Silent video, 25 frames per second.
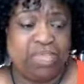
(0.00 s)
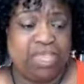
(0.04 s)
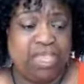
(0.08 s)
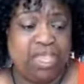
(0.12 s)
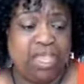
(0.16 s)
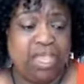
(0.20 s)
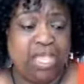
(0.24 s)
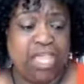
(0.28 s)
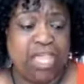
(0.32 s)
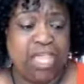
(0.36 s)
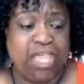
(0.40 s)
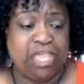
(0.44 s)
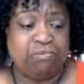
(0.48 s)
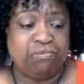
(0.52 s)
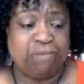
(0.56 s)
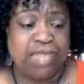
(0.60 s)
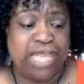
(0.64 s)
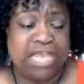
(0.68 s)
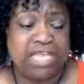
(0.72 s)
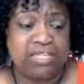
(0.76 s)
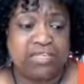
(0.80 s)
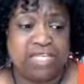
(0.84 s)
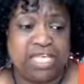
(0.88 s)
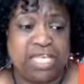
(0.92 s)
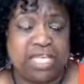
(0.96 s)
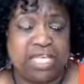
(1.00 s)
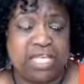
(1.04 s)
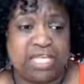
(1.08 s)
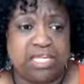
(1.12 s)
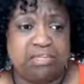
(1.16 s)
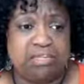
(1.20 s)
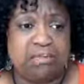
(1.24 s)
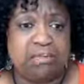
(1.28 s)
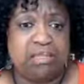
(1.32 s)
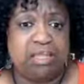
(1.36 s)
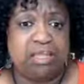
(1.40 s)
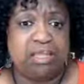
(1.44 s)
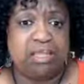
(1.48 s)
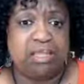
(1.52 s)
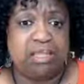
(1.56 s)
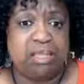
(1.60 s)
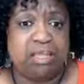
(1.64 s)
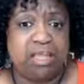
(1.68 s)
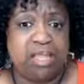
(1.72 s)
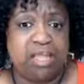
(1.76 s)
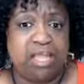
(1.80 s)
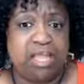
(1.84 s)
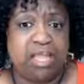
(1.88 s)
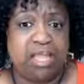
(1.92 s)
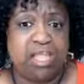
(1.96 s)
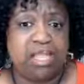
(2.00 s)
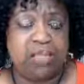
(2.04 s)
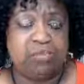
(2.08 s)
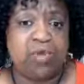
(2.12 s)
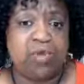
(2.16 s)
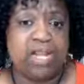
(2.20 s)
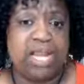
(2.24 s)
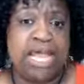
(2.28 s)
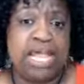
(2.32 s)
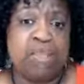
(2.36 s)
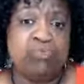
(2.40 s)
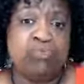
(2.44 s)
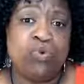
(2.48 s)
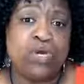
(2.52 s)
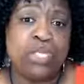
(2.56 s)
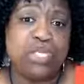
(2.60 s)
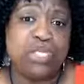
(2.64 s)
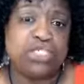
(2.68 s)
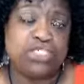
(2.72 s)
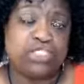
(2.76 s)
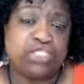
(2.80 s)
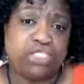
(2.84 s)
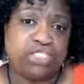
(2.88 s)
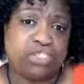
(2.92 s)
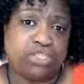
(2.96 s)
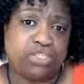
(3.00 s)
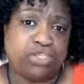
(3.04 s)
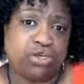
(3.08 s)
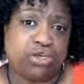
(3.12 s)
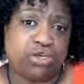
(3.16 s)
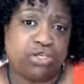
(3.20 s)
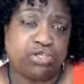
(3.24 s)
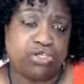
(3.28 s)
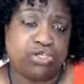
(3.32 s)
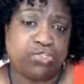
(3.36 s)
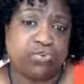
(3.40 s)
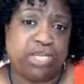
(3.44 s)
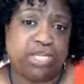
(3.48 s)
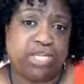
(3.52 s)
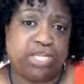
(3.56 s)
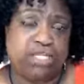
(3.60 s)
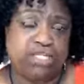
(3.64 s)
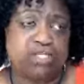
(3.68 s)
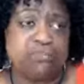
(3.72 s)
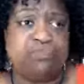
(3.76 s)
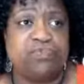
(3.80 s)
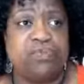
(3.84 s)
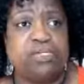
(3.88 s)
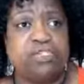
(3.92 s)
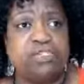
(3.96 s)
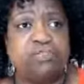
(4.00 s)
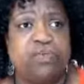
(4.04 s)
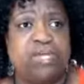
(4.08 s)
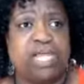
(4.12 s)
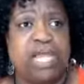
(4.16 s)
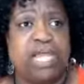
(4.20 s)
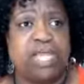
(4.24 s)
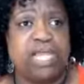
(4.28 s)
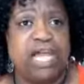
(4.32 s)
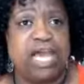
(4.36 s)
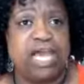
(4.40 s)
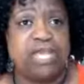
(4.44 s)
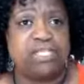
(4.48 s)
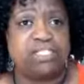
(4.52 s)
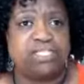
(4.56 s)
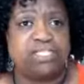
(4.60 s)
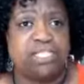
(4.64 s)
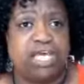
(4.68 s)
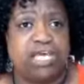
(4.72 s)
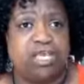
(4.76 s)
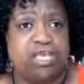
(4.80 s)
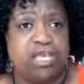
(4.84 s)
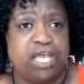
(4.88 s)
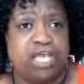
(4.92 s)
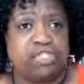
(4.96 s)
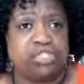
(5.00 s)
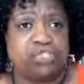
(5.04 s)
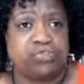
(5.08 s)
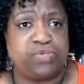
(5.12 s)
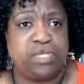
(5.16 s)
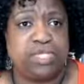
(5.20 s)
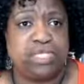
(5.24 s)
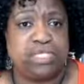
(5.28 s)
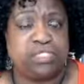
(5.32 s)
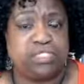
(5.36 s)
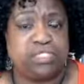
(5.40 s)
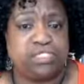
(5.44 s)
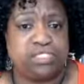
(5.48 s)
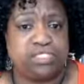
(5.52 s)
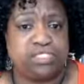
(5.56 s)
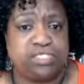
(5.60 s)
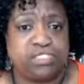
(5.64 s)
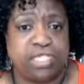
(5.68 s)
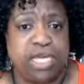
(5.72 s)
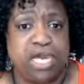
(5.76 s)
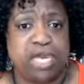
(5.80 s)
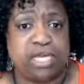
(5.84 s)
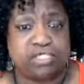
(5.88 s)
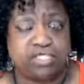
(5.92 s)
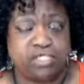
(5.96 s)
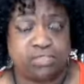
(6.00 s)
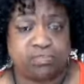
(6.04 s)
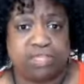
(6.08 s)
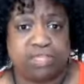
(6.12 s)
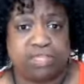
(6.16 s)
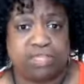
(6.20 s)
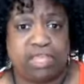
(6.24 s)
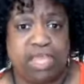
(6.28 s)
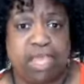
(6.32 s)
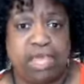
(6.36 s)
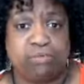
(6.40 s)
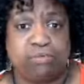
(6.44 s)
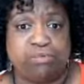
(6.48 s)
And back then, when I wanted to start trading, the first one I got is I traded stocks with that one.